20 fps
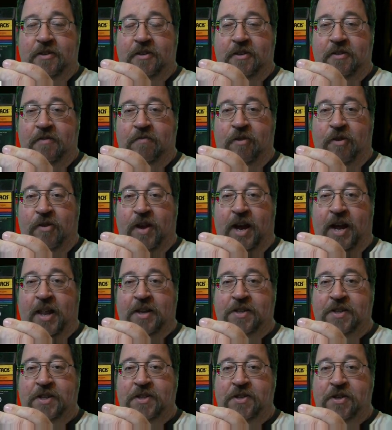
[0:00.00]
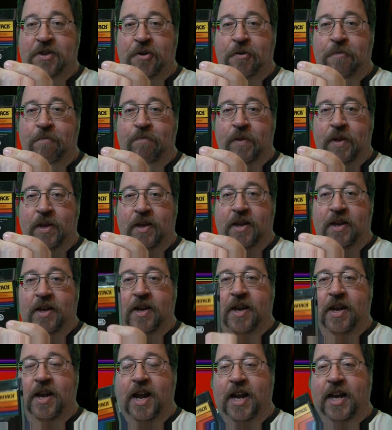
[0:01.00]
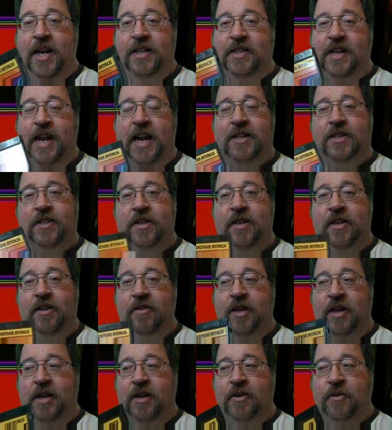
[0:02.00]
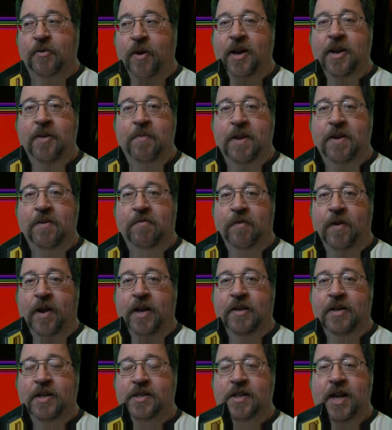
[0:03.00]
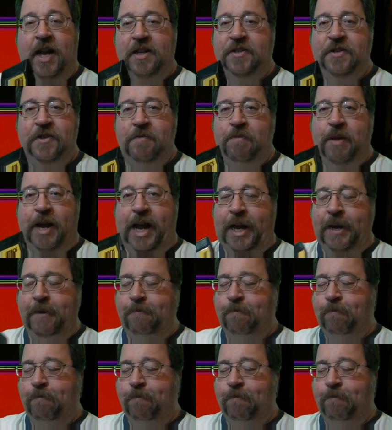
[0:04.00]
for the Odyssey 2. And it's actually quite a bit of fun. It's not too bad.